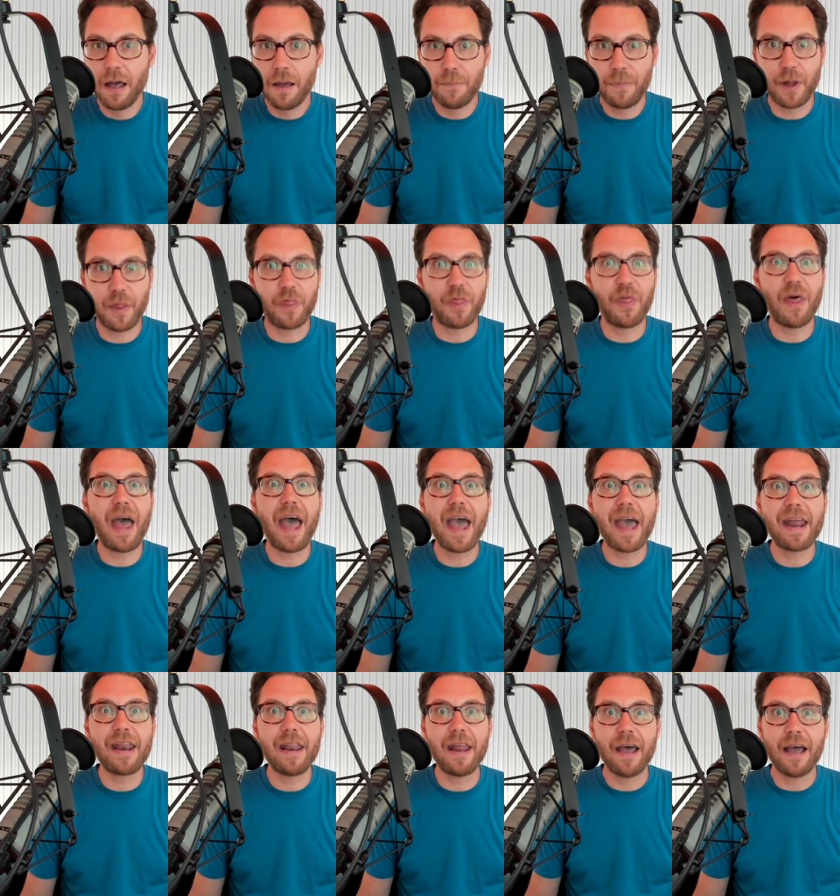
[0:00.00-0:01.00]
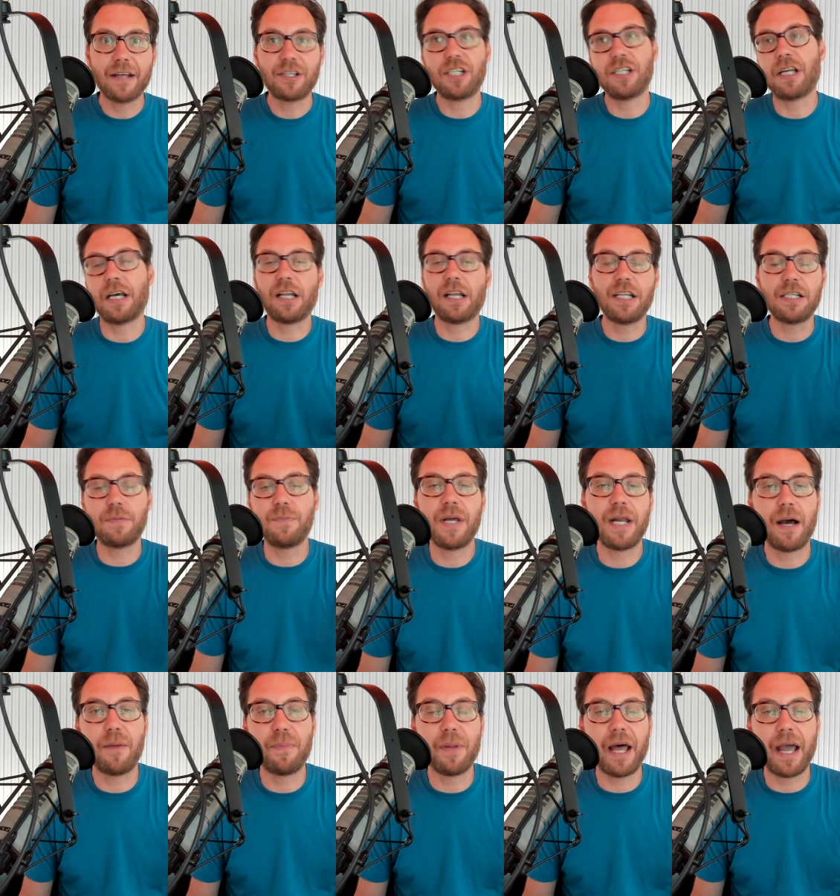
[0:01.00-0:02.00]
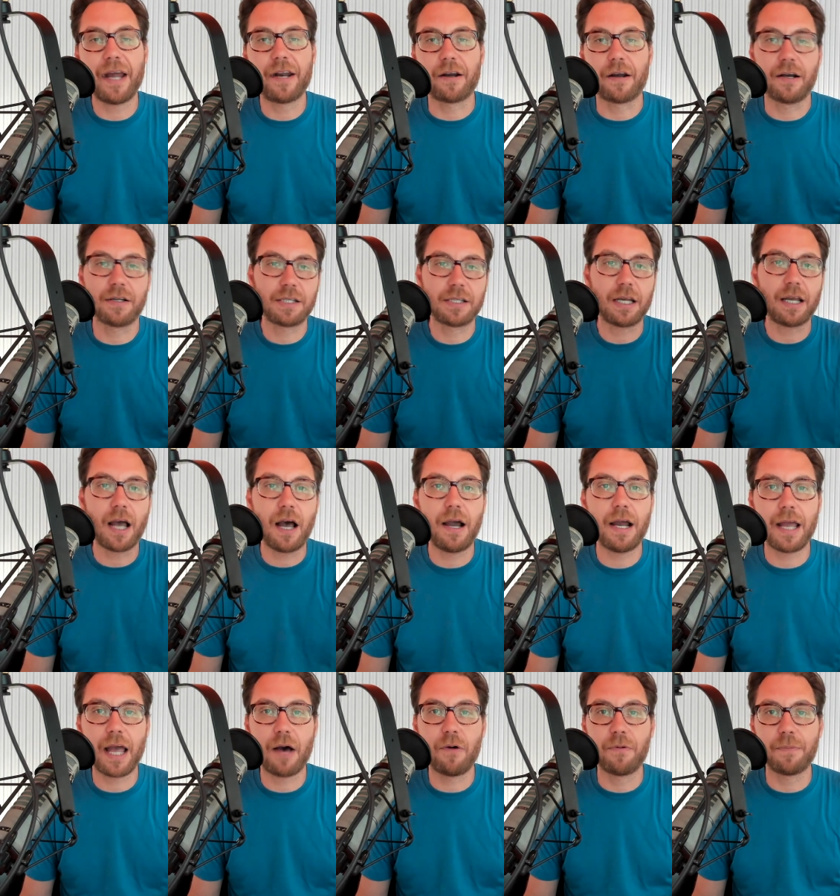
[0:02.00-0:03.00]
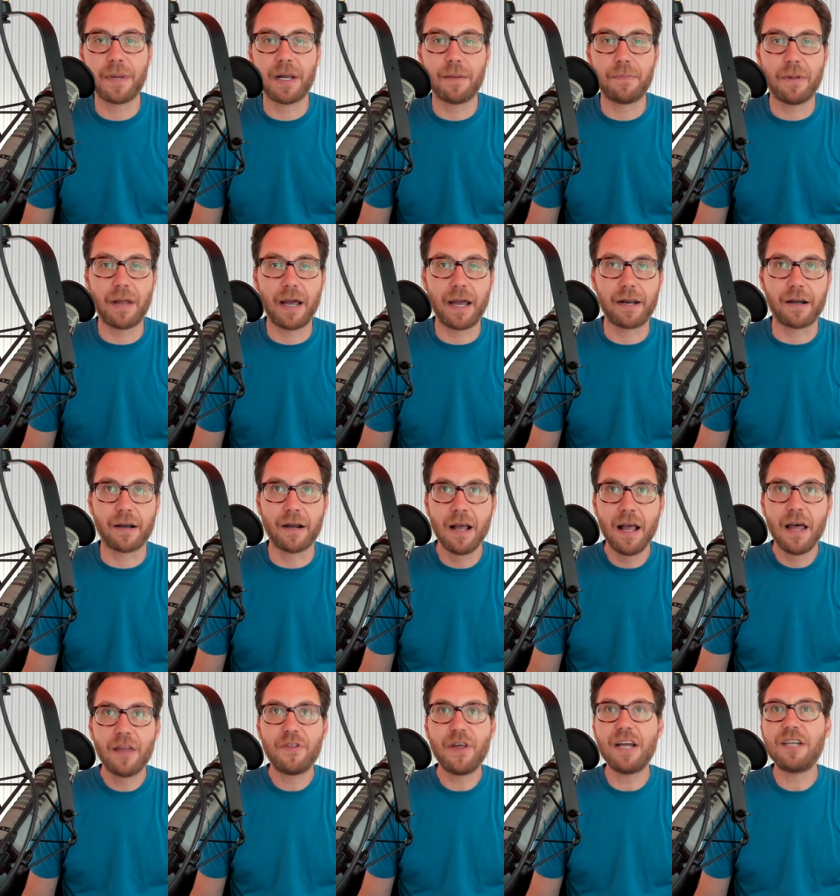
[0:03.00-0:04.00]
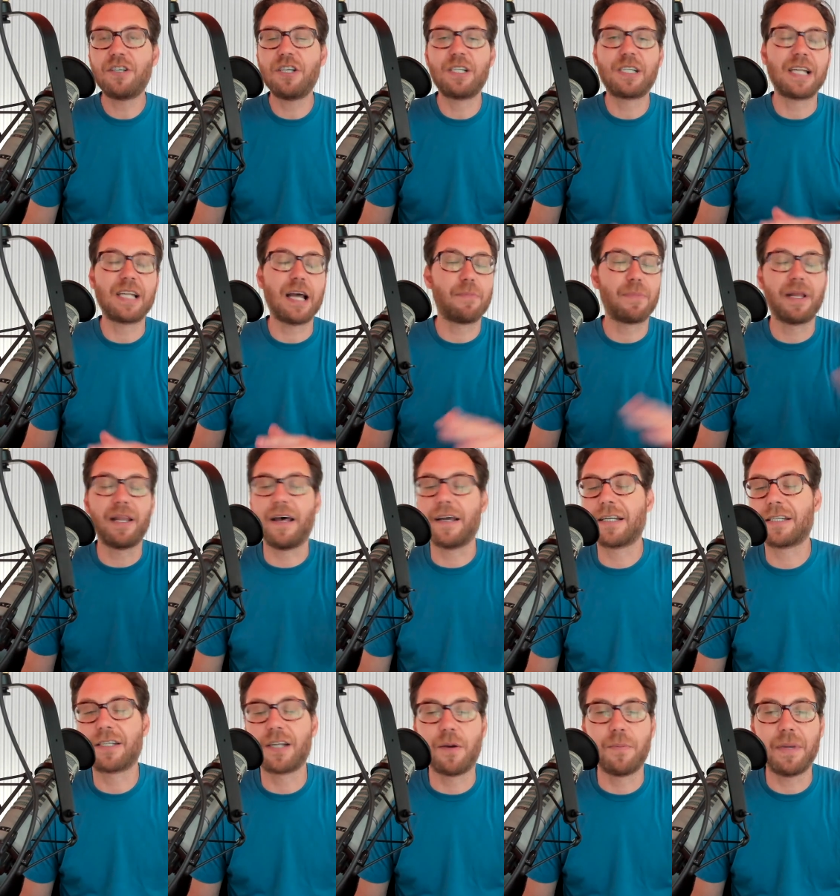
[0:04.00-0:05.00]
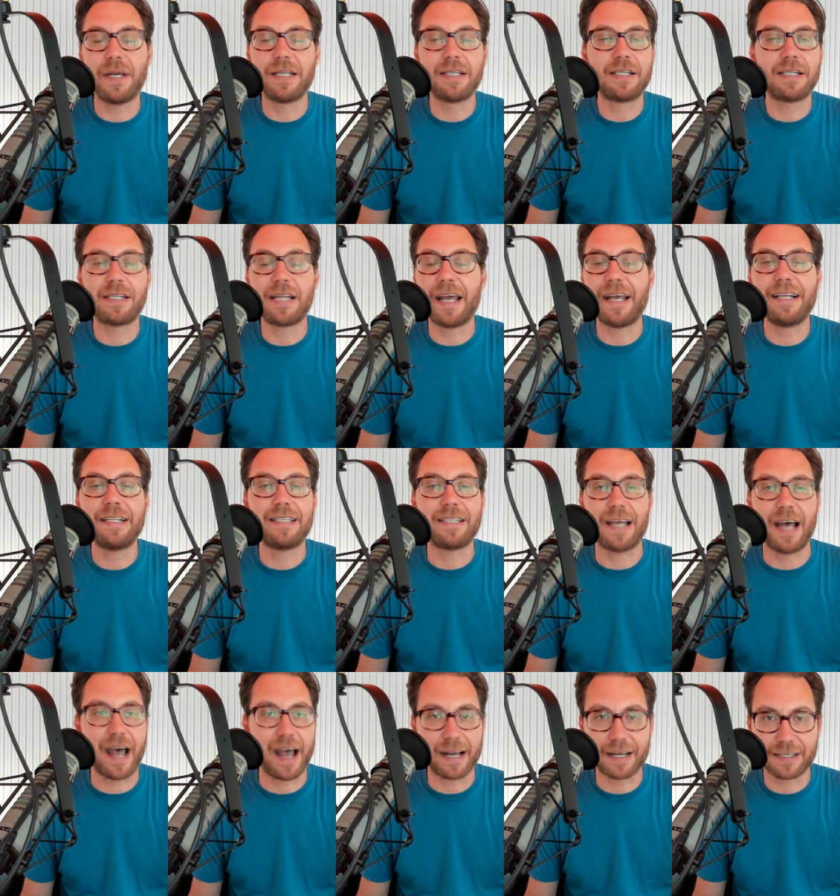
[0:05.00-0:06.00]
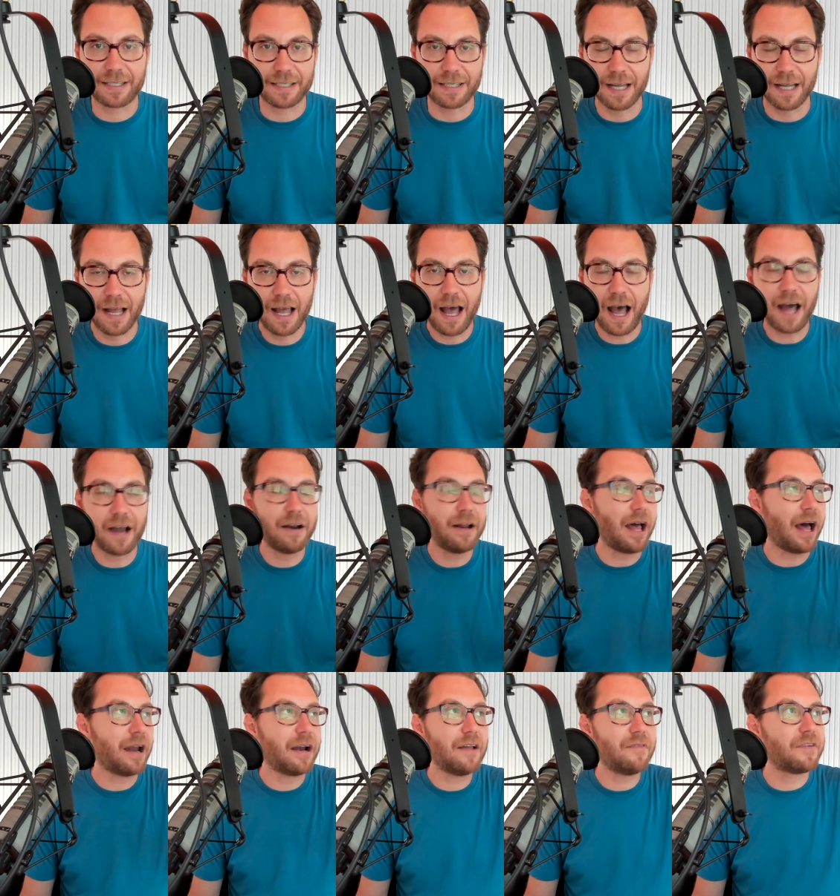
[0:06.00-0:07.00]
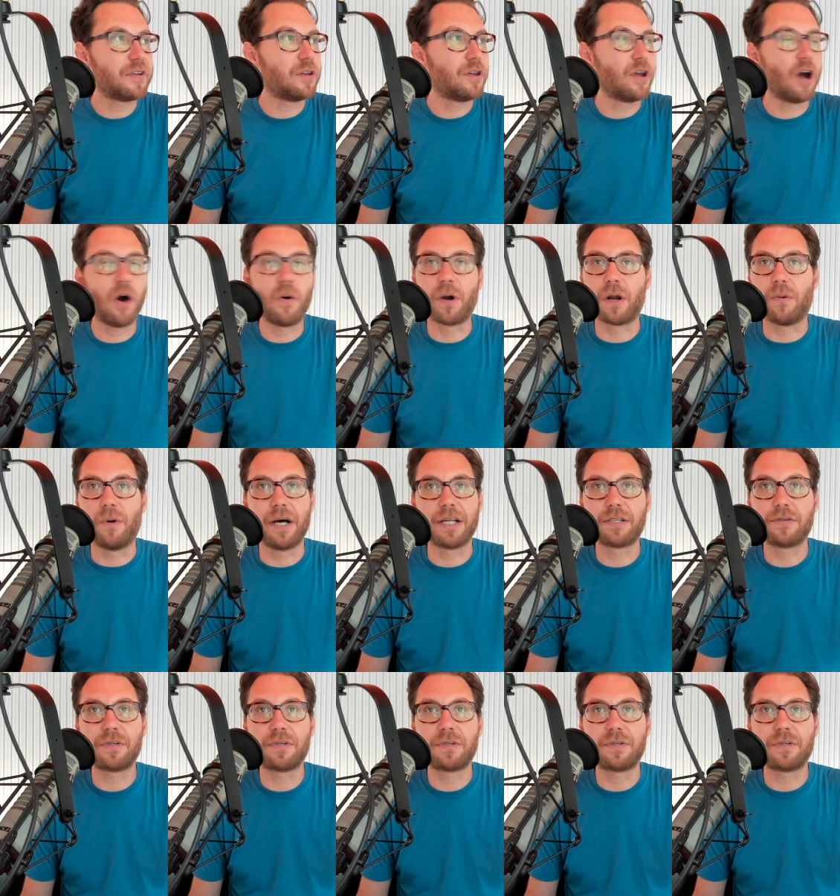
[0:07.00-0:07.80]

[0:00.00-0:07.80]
But then she's like, let's meet up later. I was like, oh, yeah, we'll meet up later. Then she sent me, like, some insane text. I don't even know what it was.